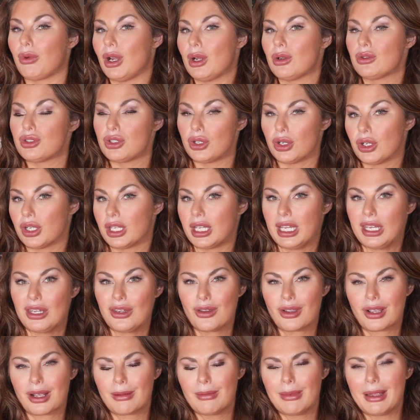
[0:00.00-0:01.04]
ground turkey.
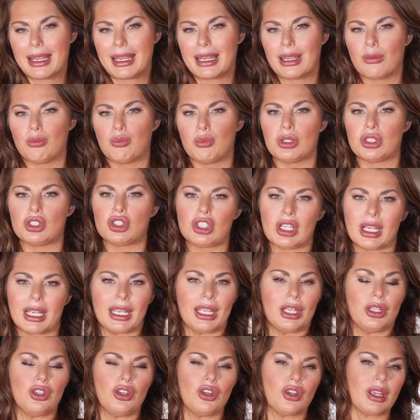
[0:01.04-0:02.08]
You can make it with
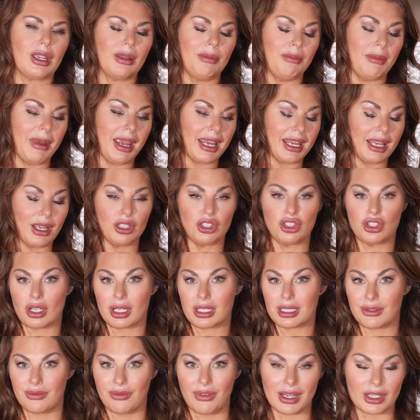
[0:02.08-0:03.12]
chicken. You can make it
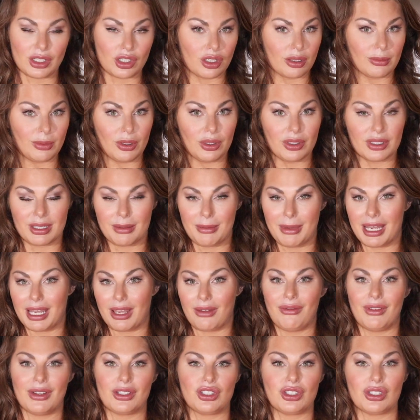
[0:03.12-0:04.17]
just vegetables and make
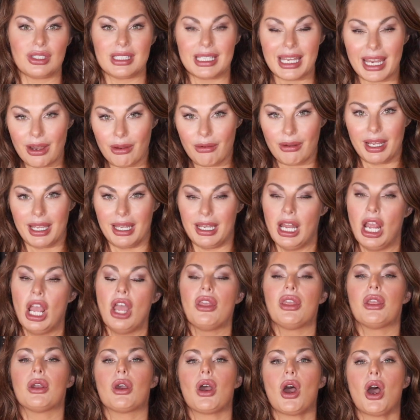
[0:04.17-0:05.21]
it vegetarian.
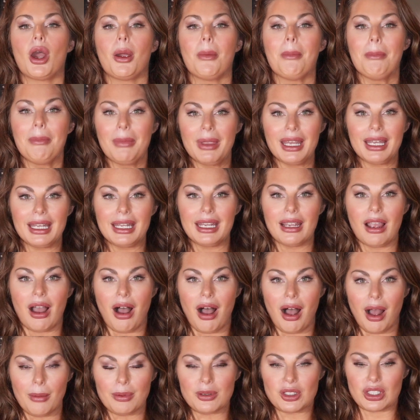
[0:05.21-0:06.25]
There are many
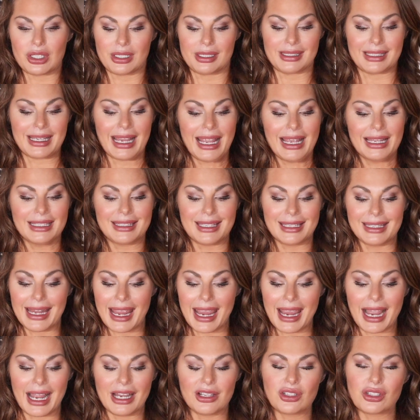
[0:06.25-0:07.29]
options.
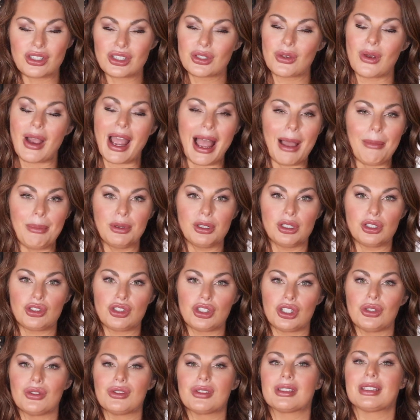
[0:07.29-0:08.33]
Today, I just so happen to
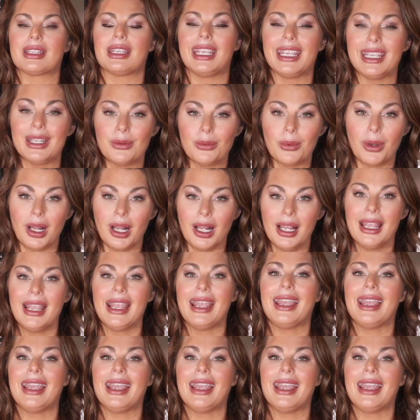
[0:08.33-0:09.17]
choose quinoa